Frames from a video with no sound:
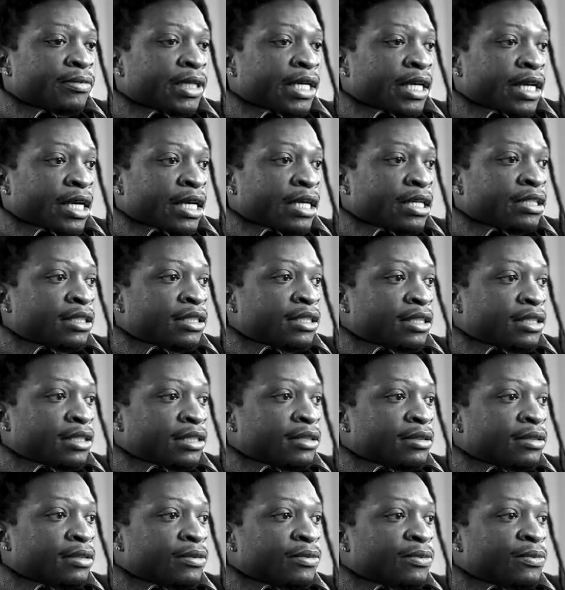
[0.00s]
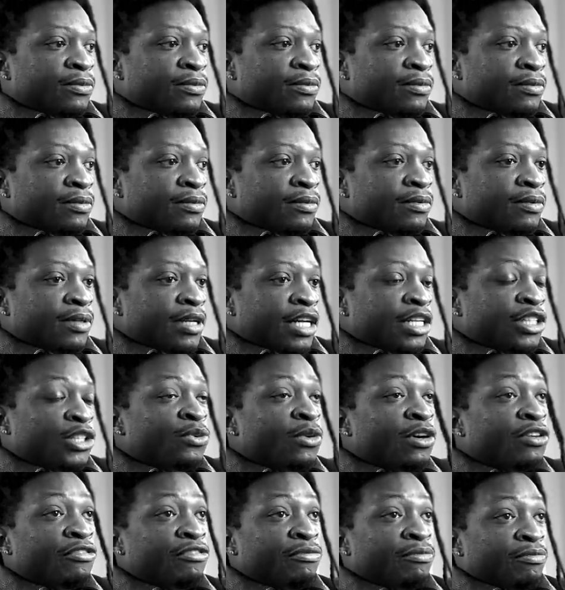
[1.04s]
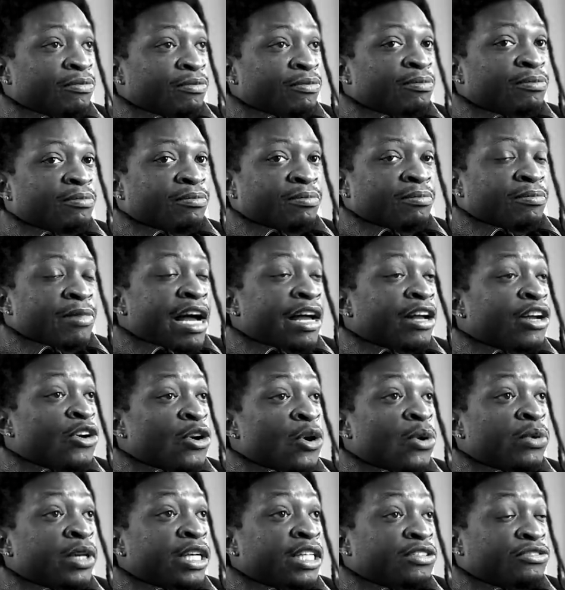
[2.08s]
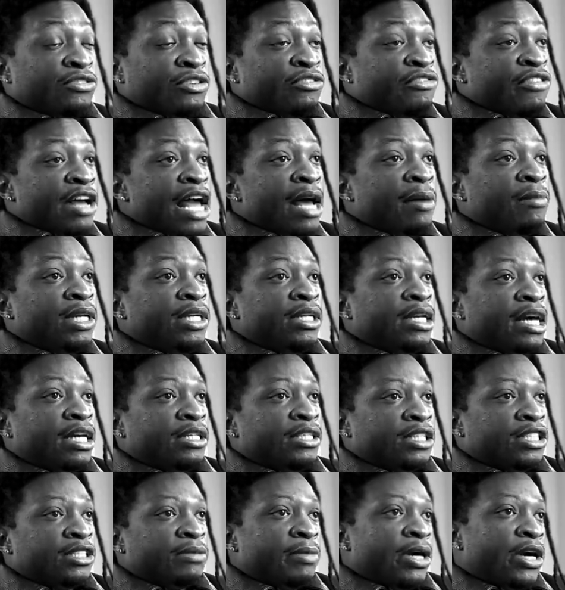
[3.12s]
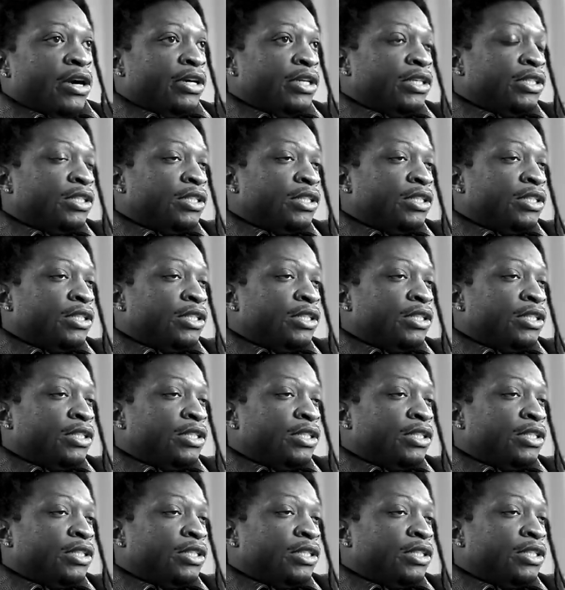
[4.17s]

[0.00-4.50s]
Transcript: is what my goal is for family, not just marriage.